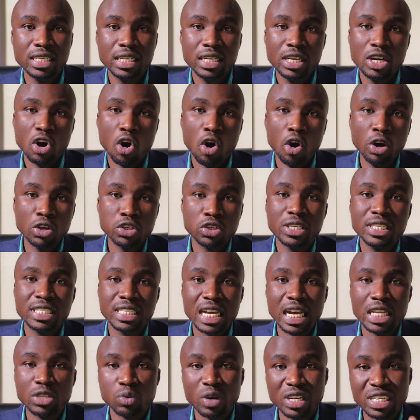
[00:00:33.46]
also
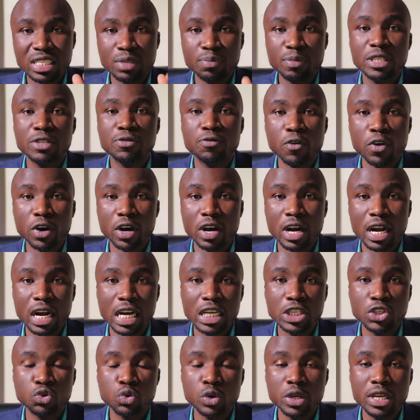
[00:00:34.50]
discuss what it means for our
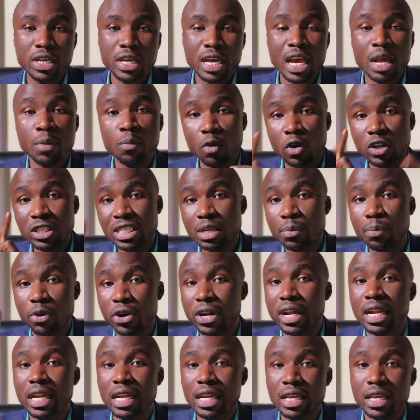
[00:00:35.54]
country, and most
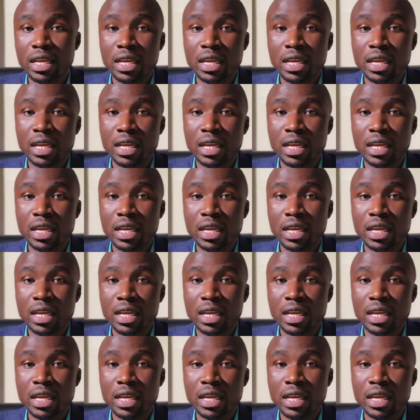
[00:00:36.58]
importantly,